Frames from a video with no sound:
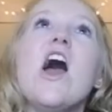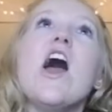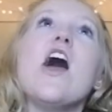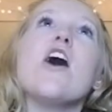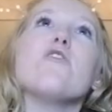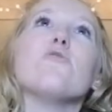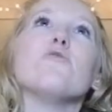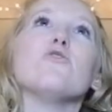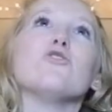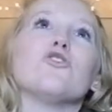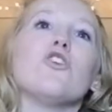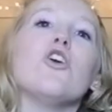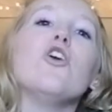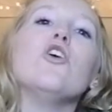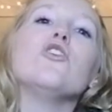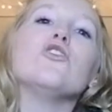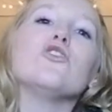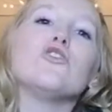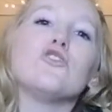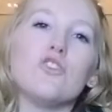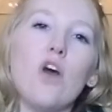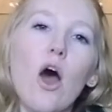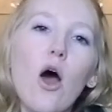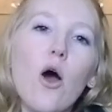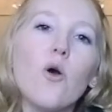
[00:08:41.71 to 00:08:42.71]
It was
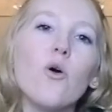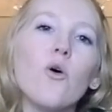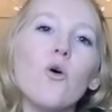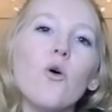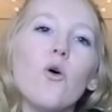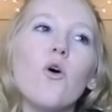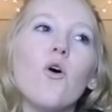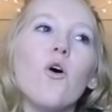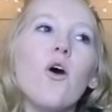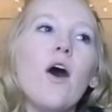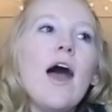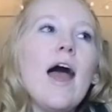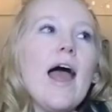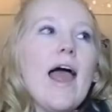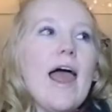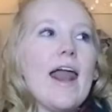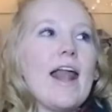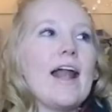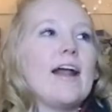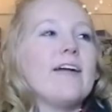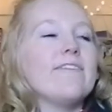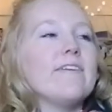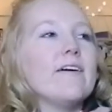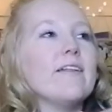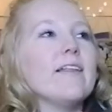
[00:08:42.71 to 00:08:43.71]
so cool,
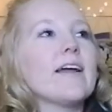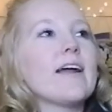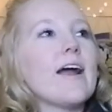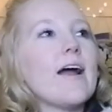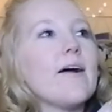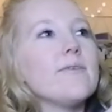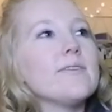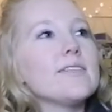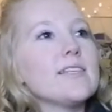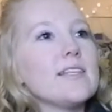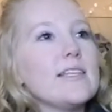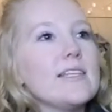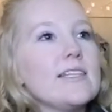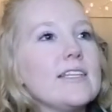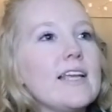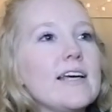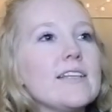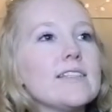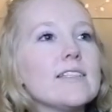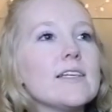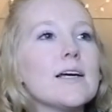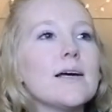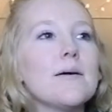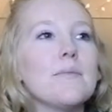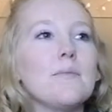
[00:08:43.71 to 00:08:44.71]
and I felt like I was in the
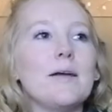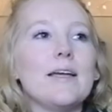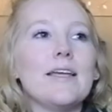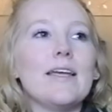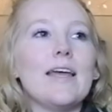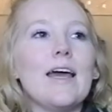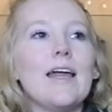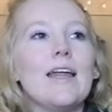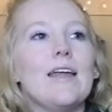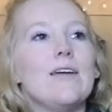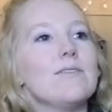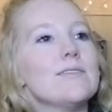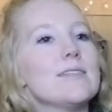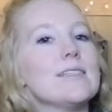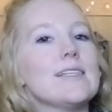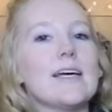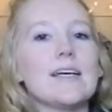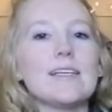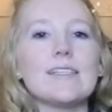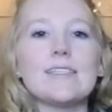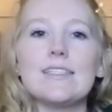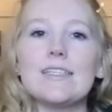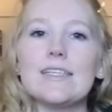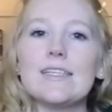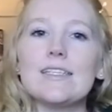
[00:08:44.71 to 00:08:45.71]
desert, but yet it was like
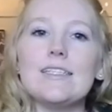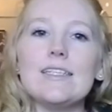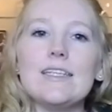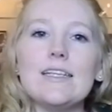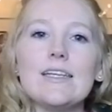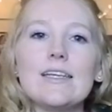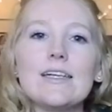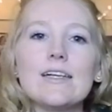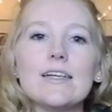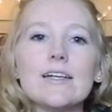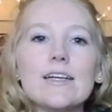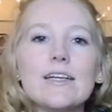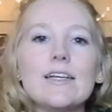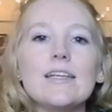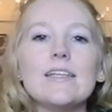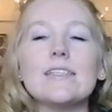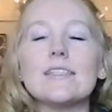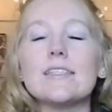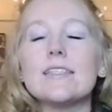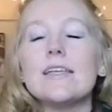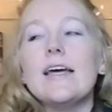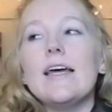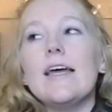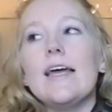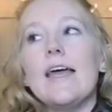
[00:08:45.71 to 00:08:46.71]
60 degrees